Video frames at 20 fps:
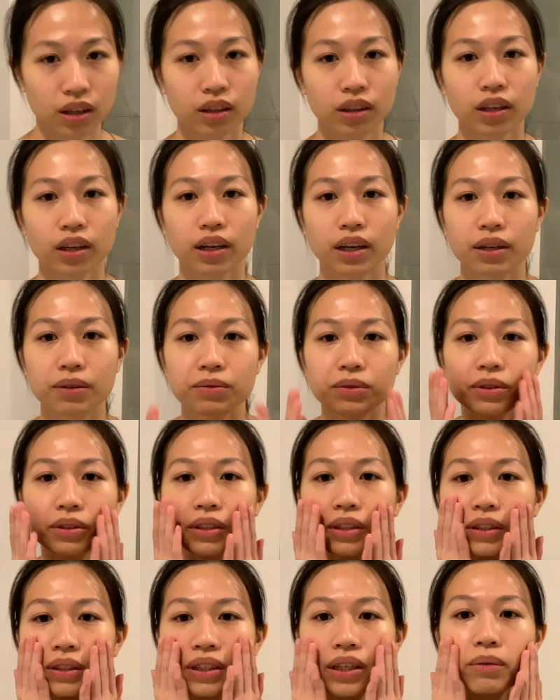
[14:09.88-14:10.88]
Then I'm just
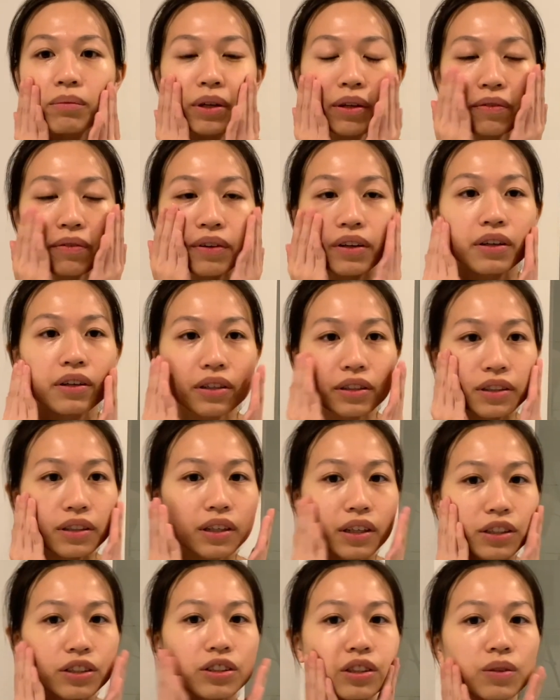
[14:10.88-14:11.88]
gonna take my fingers and
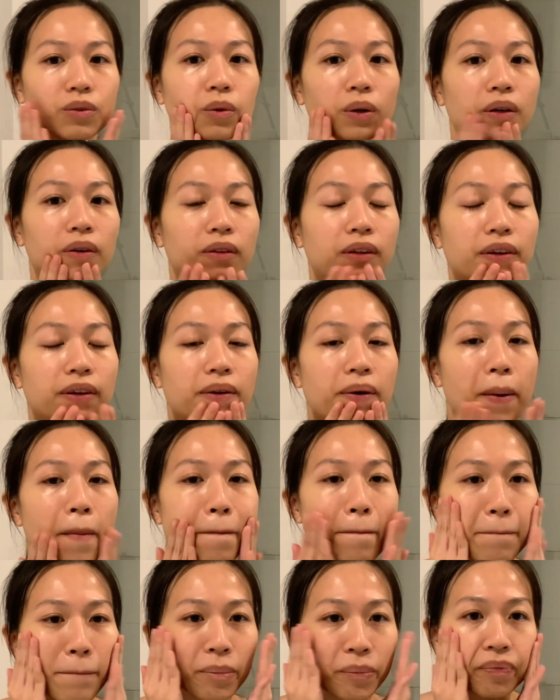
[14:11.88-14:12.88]
I just quickly
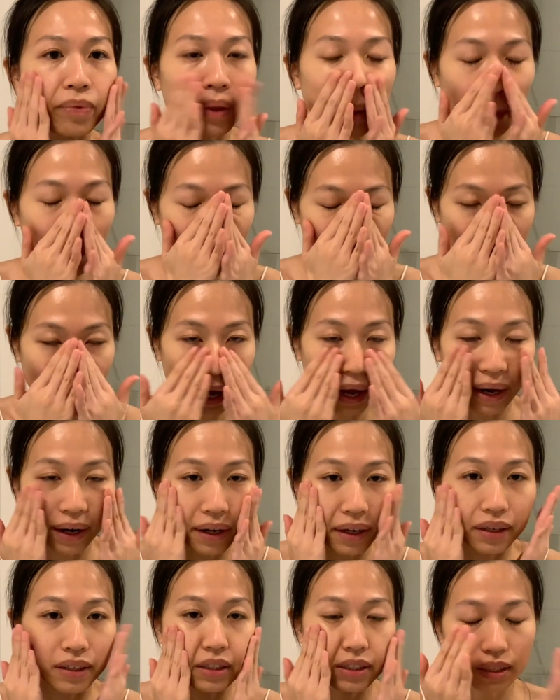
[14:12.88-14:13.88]
pat
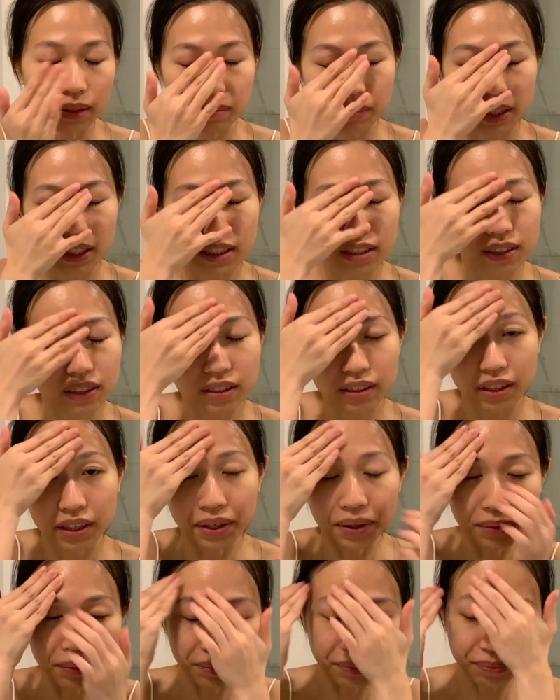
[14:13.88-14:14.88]
it into my
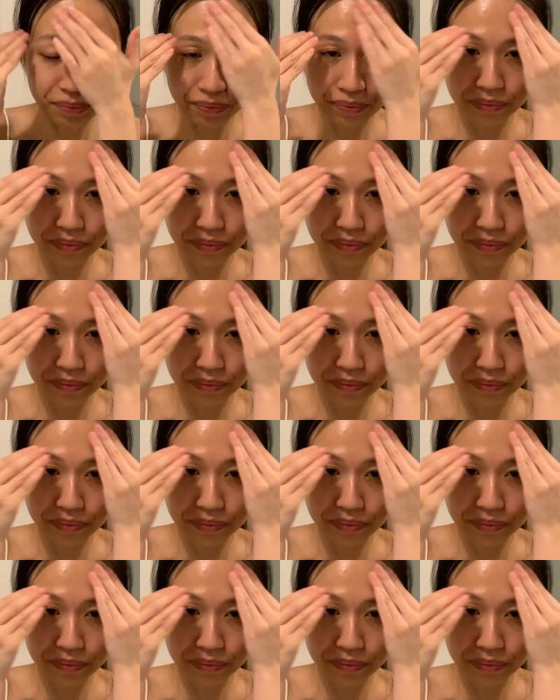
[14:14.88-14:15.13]
skin.